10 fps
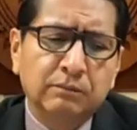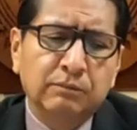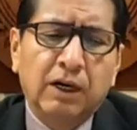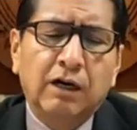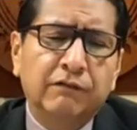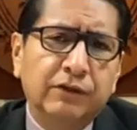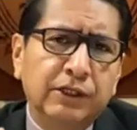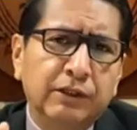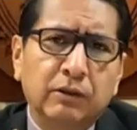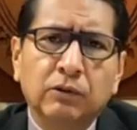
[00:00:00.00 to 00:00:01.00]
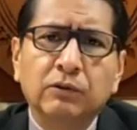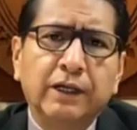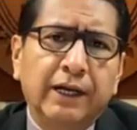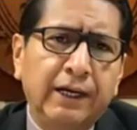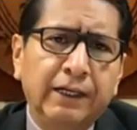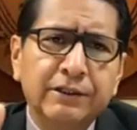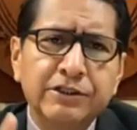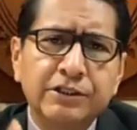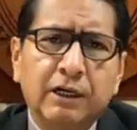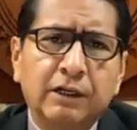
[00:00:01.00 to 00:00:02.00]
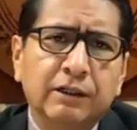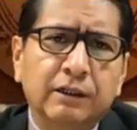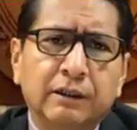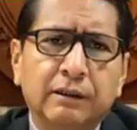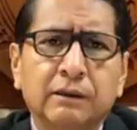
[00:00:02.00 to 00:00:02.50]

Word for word: poverty, old age, hunger